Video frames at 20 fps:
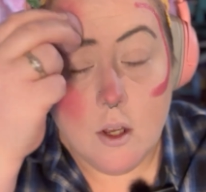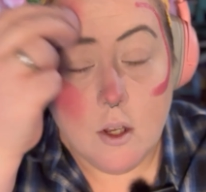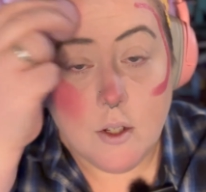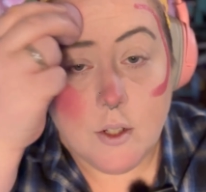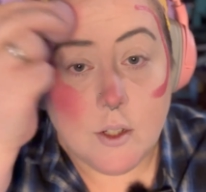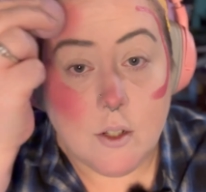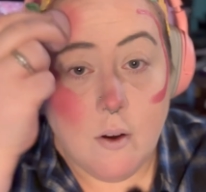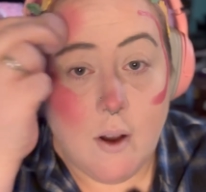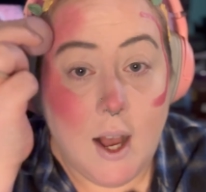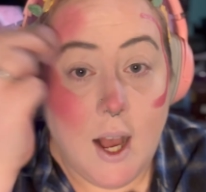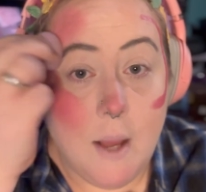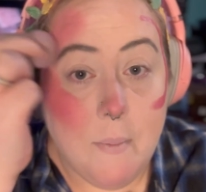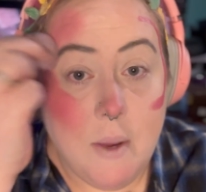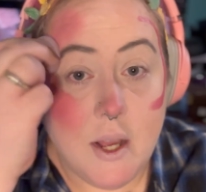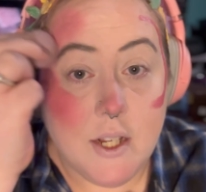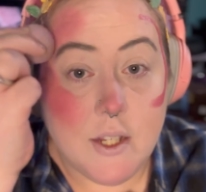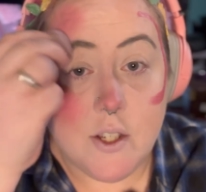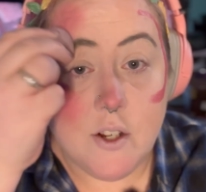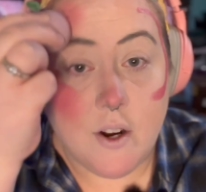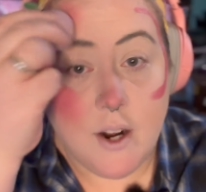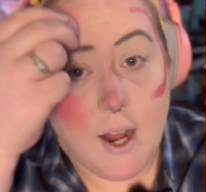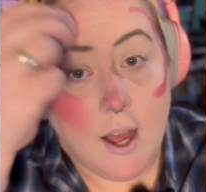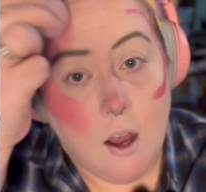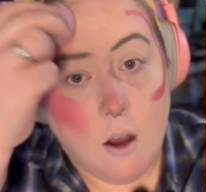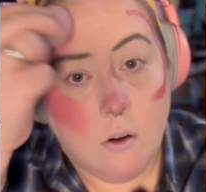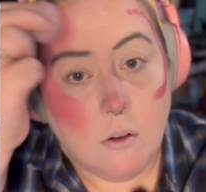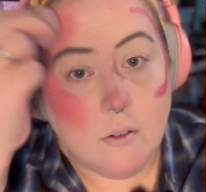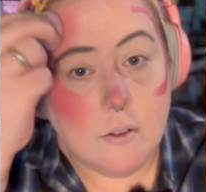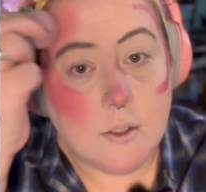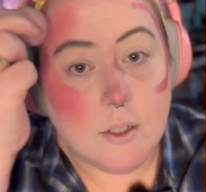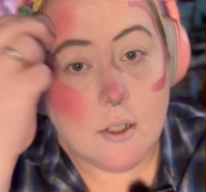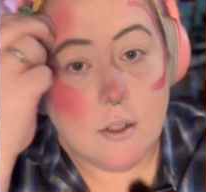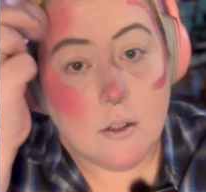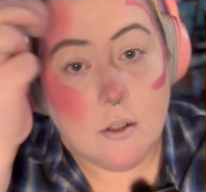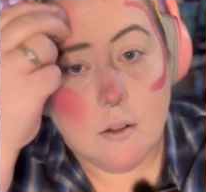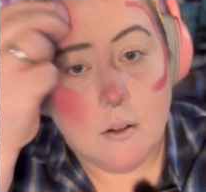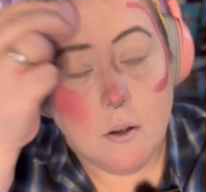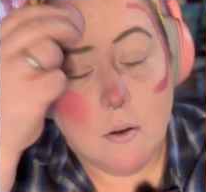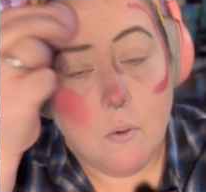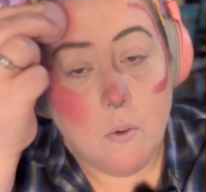So I might start out
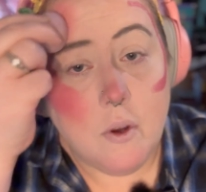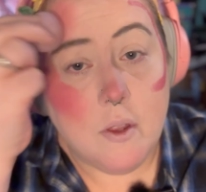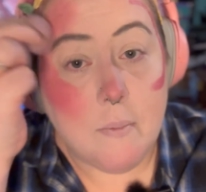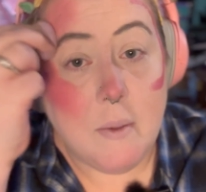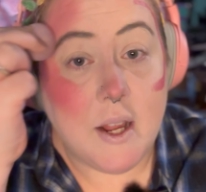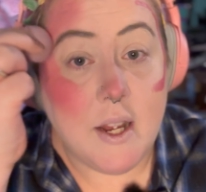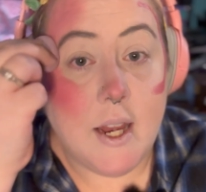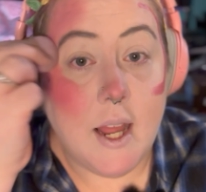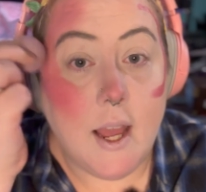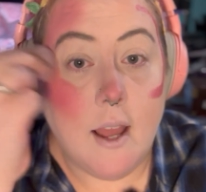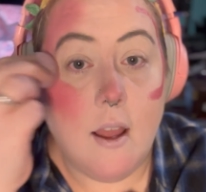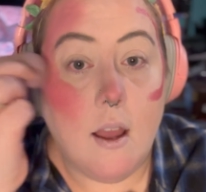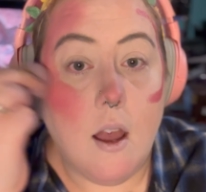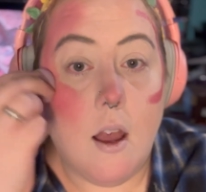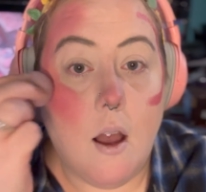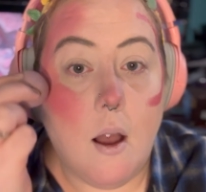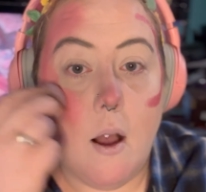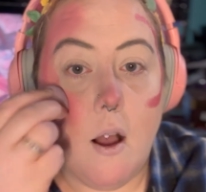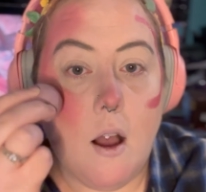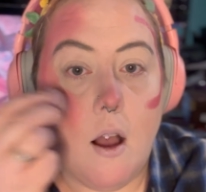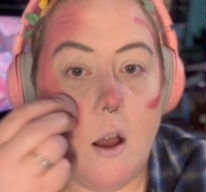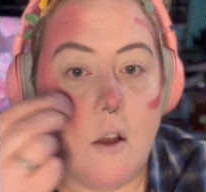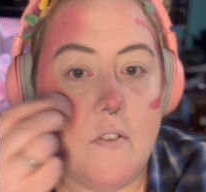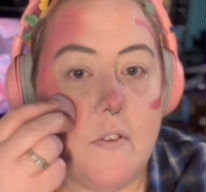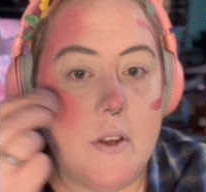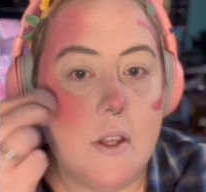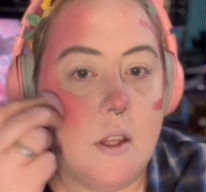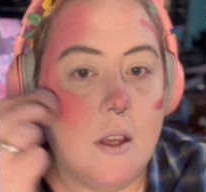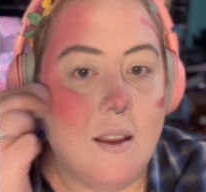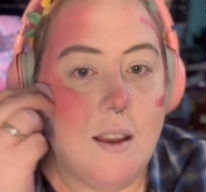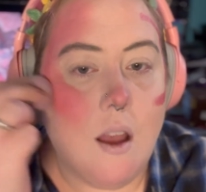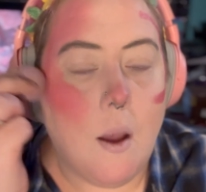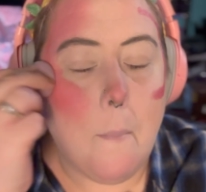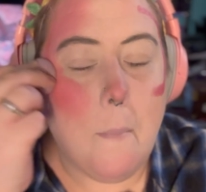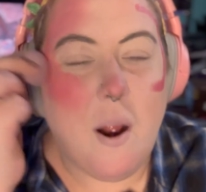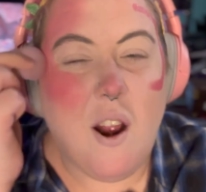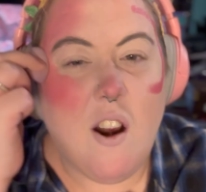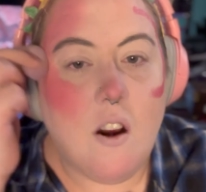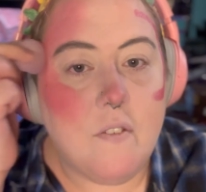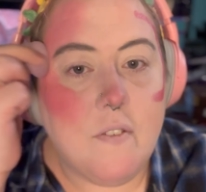with my day feeling
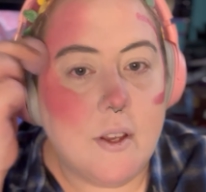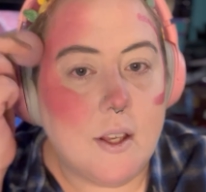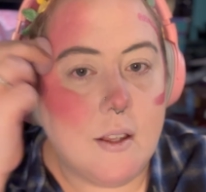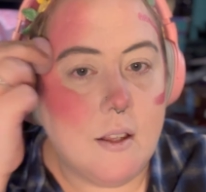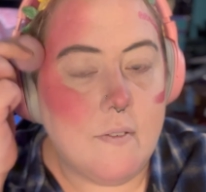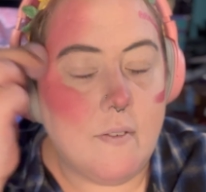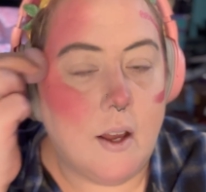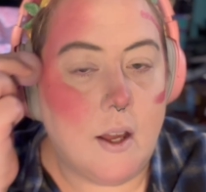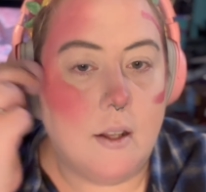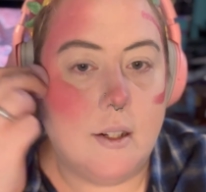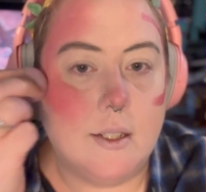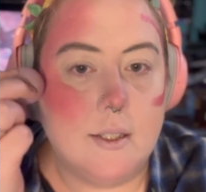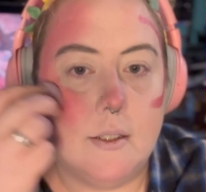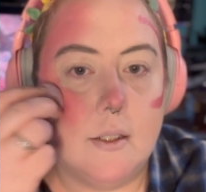perfectly fine.